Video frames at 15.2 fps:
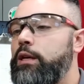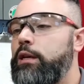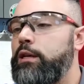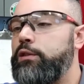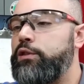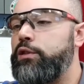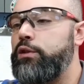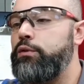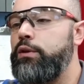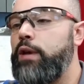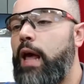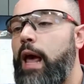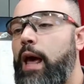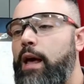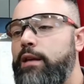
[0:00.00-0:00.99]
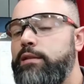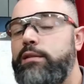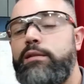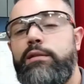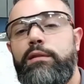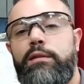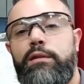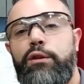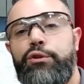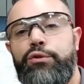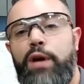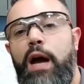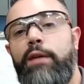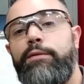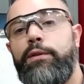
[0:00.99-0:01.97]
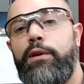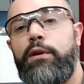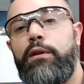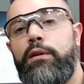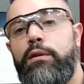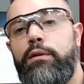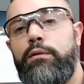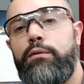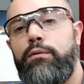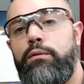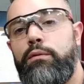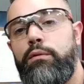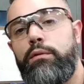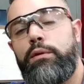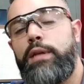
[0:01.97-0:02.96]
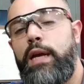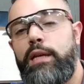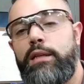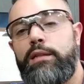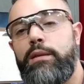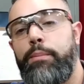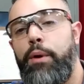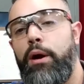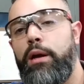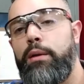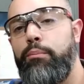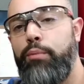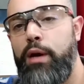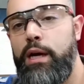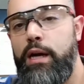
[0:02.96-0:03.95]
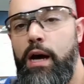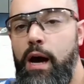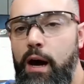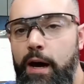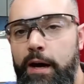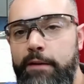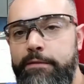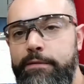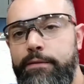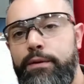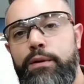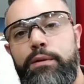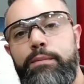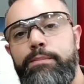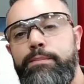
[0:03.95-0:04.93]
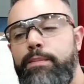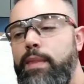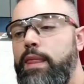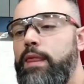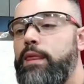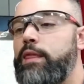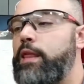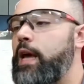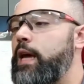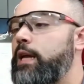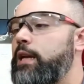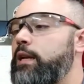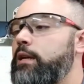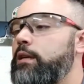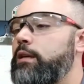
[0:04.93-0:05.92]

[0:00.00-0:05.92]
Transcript: as soon as the driver takes the parking brake off, then